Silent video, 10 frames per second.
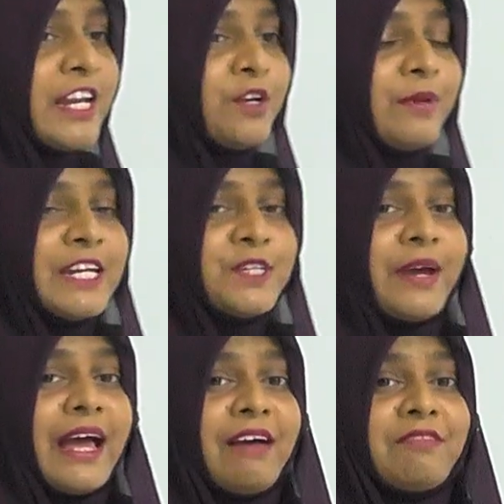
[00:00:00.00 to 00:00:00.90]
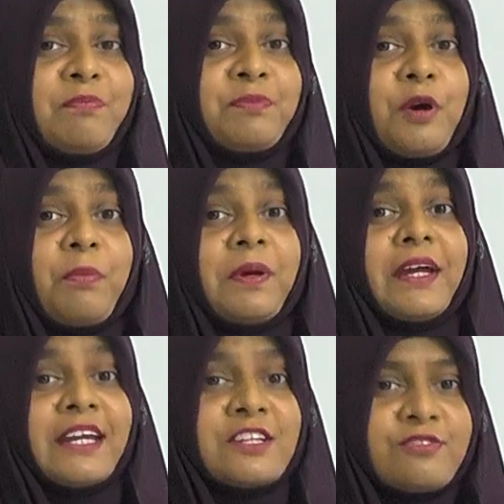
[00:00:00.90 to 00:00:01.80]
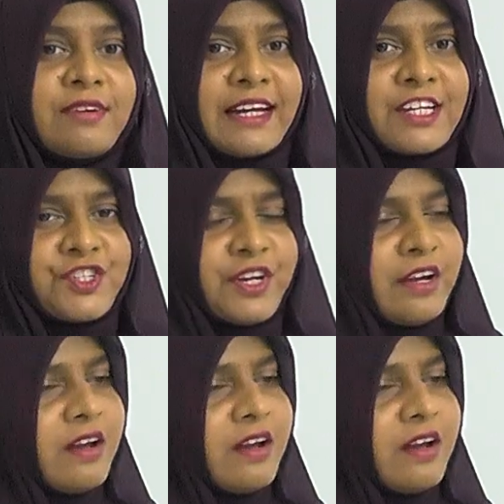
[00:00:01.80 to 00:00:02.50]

you need to have a proper introduction.